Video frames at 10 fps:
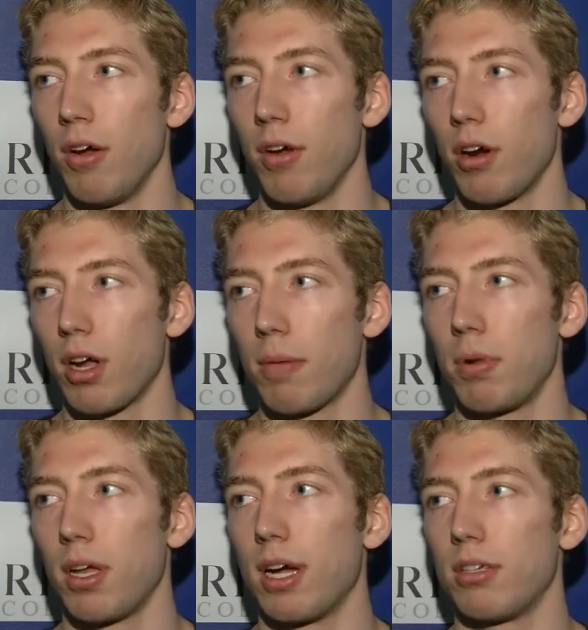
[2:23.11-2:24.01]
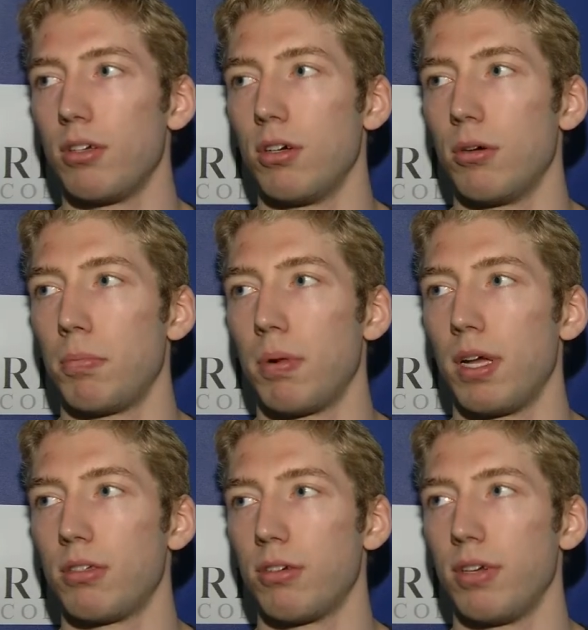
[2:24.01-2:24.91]
We are a couple of guys who
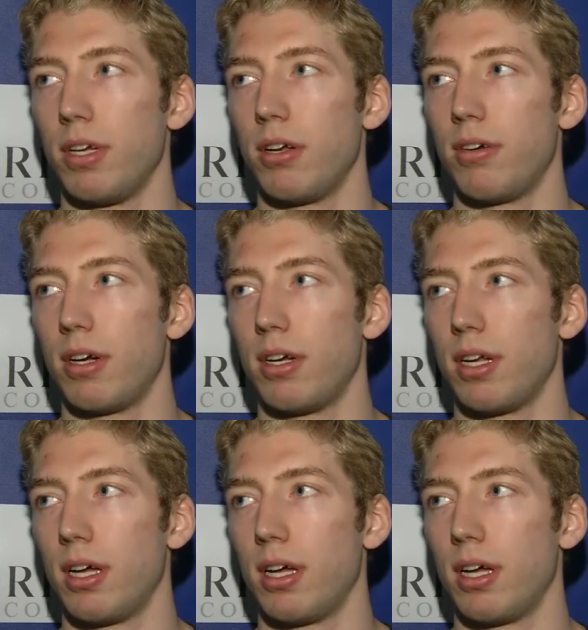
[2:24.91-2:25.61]
plays over here, and